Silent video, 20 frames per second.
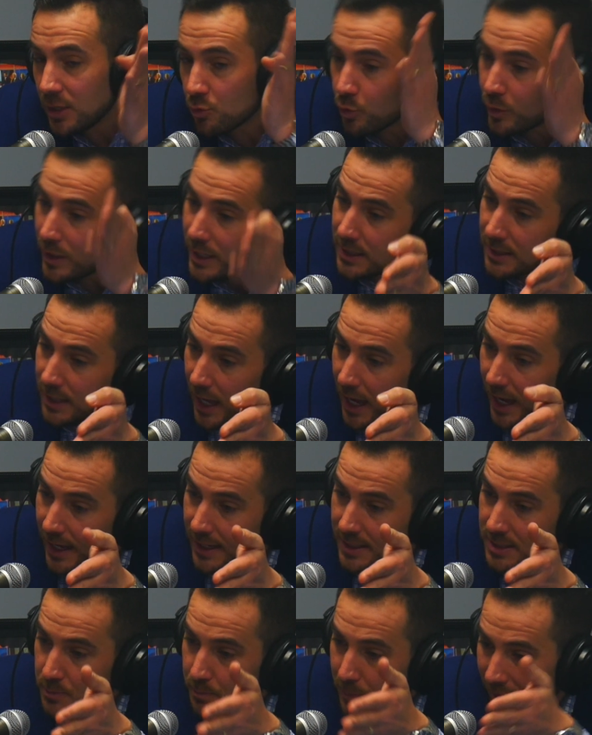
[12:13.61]
didn't
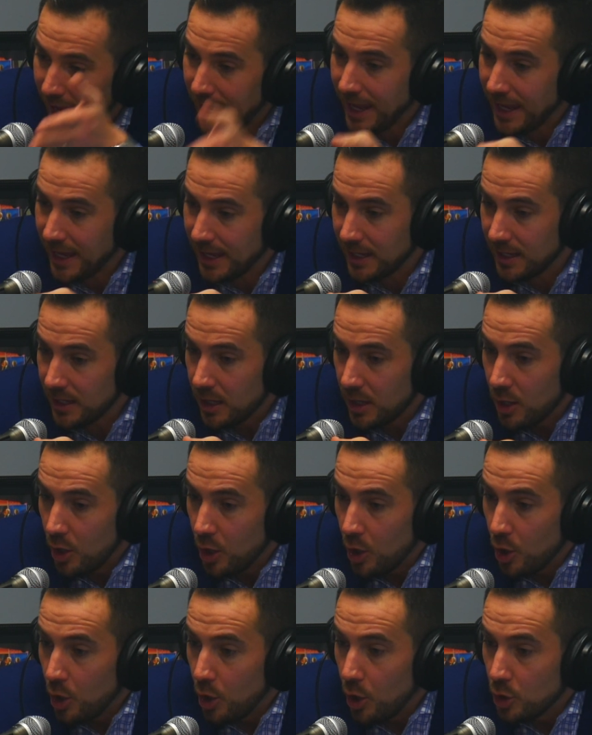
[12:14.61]
realize paying
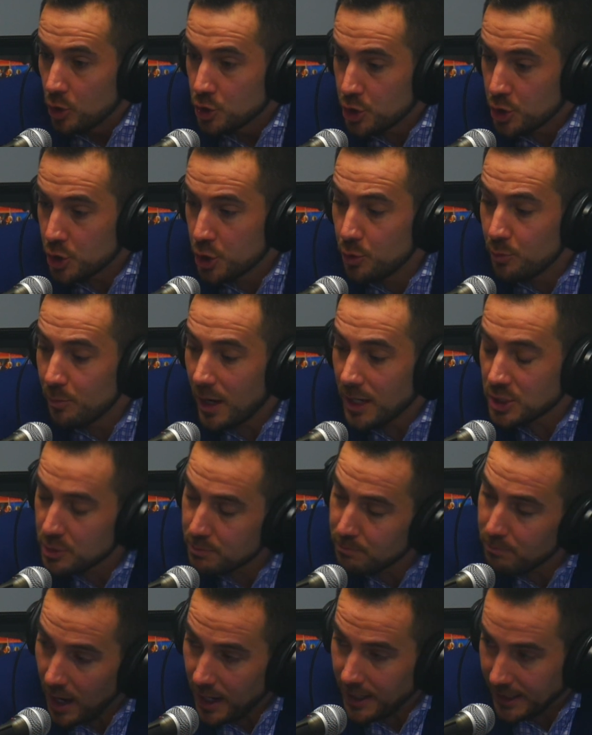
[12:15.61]
too
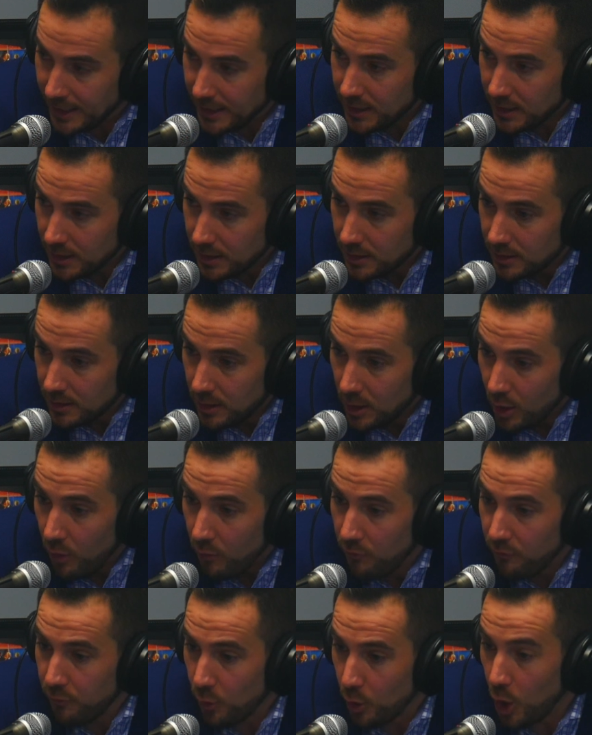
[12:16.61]
much money
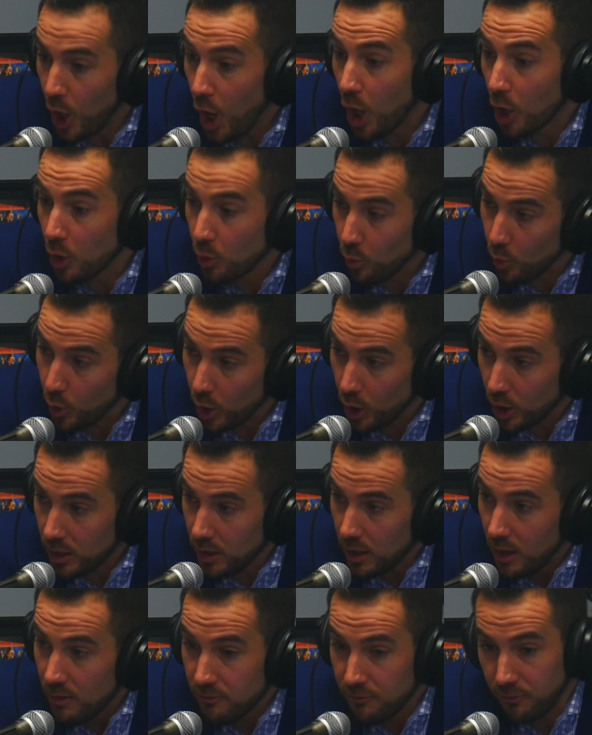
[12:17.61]
for
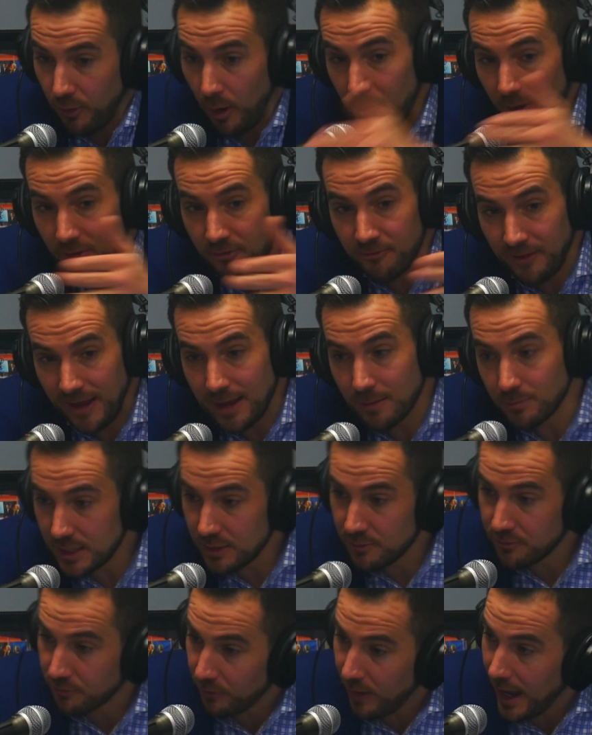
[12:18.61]
artwork from a
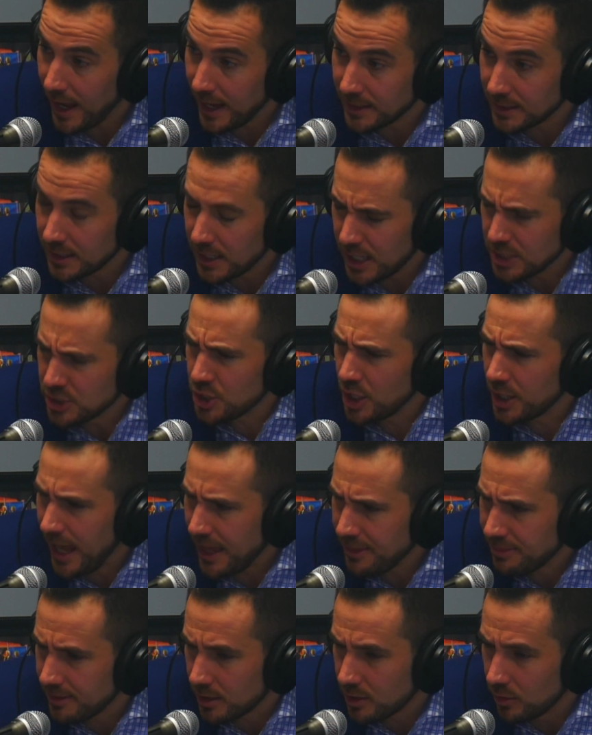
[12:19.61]
family friend is
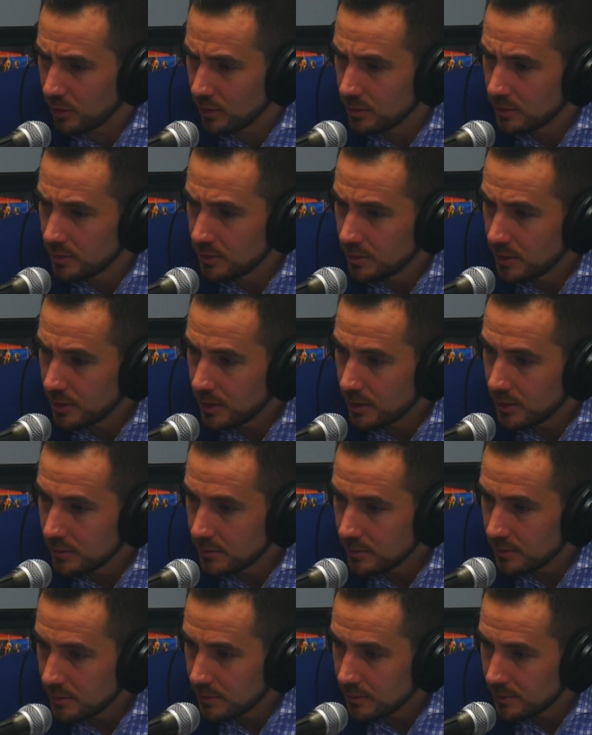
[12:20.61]
unethical.
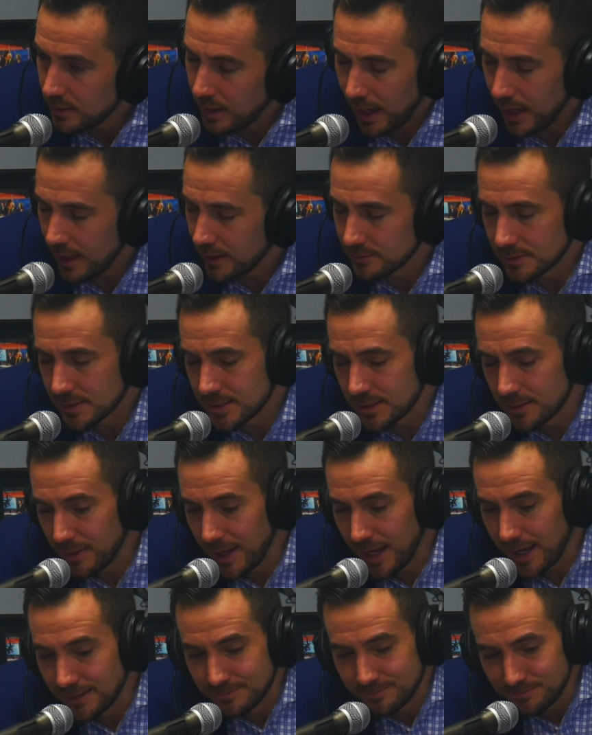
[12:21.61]

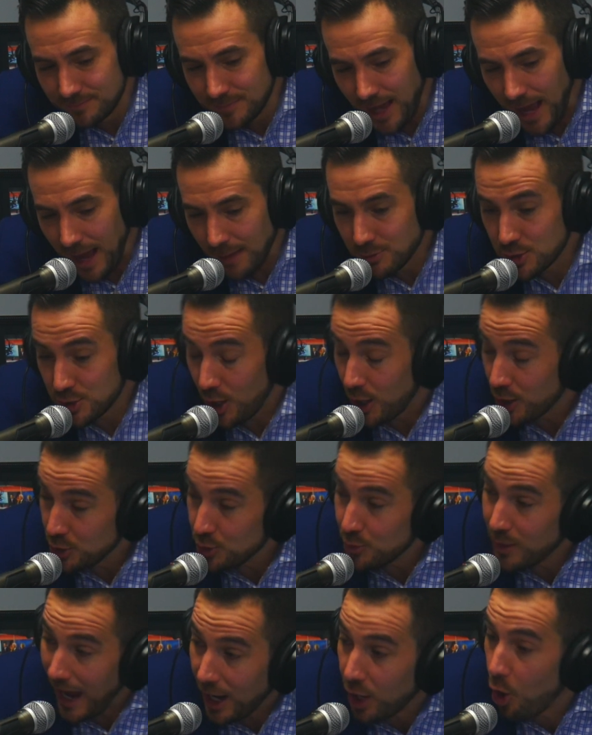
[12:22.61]
Listen, man, I'm sorry.
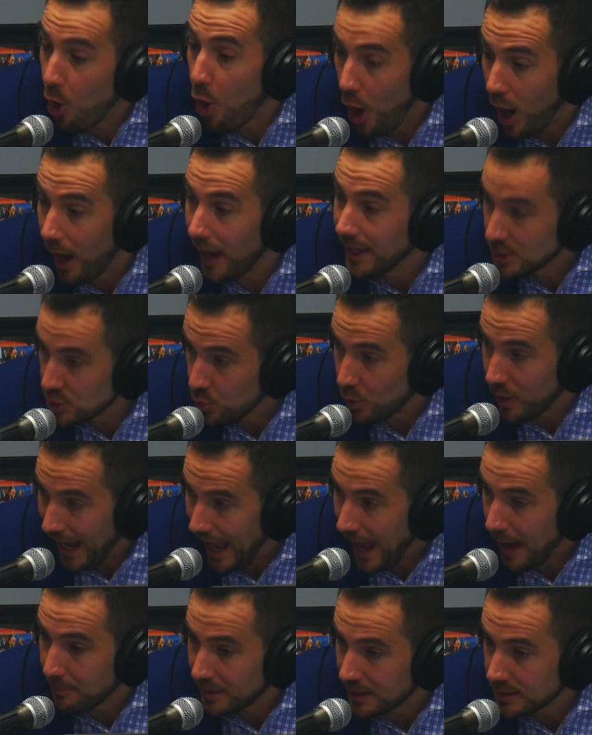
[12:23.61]
You got caught is
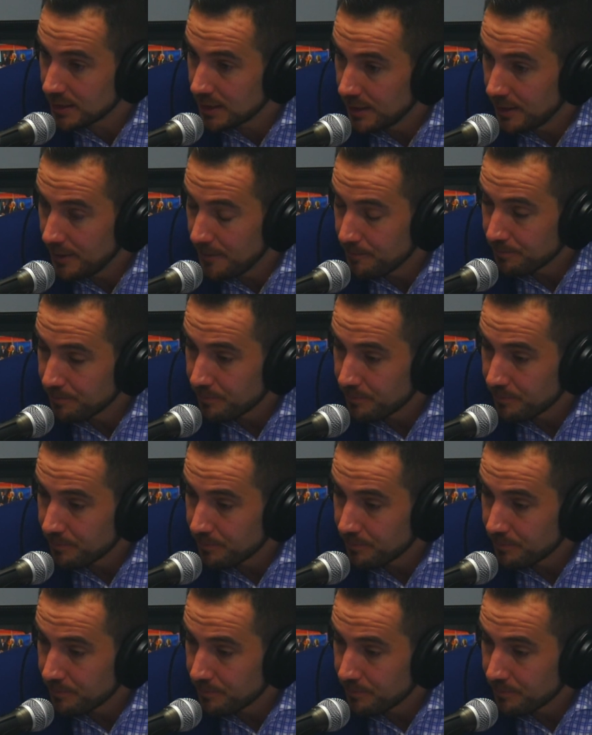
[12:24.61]
what happened.